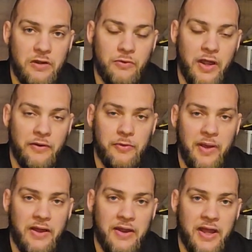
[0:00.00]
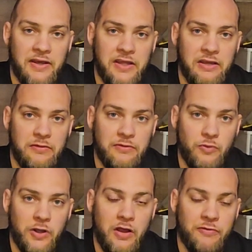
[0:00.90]
a roundabout idea of
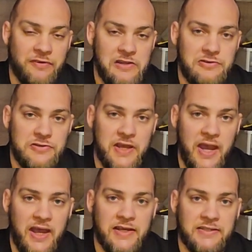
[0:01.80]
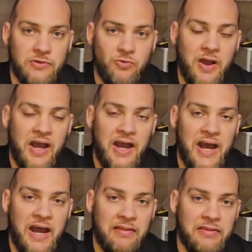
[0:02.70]
what all features it has and why
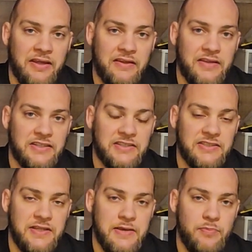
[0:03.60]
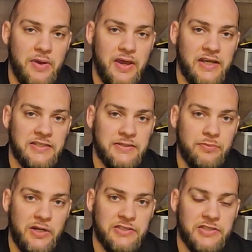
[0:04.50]
I think this is the
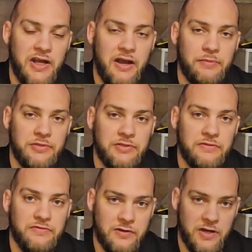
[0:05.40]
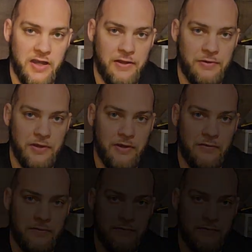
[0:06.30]
best budget option for a coyote call.